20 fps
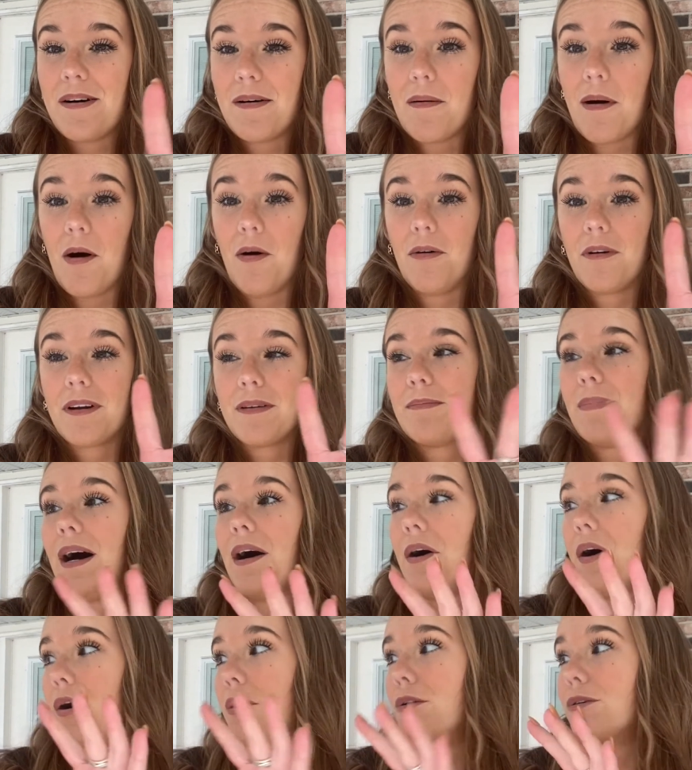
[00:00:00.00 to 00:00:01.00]
I'm holding my
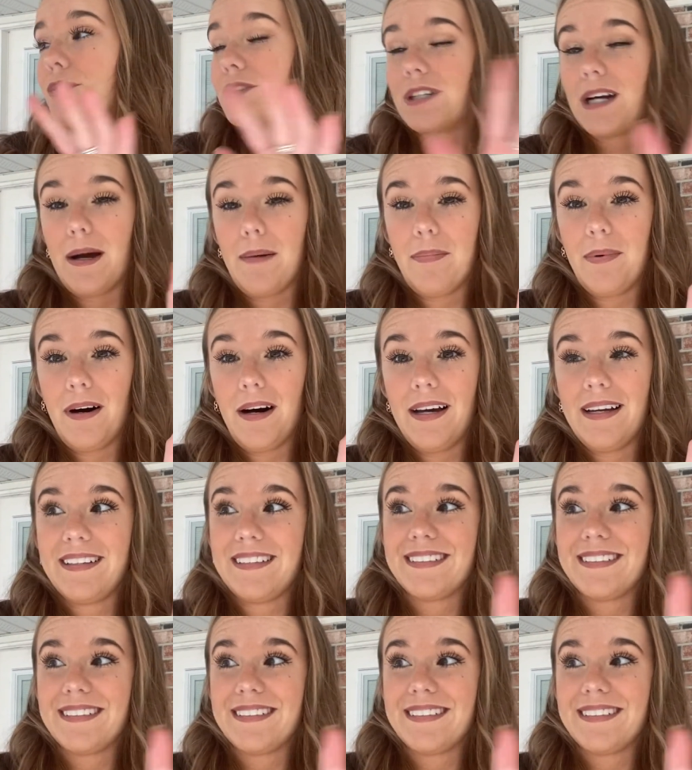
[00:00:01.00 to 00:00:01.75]
whole tripod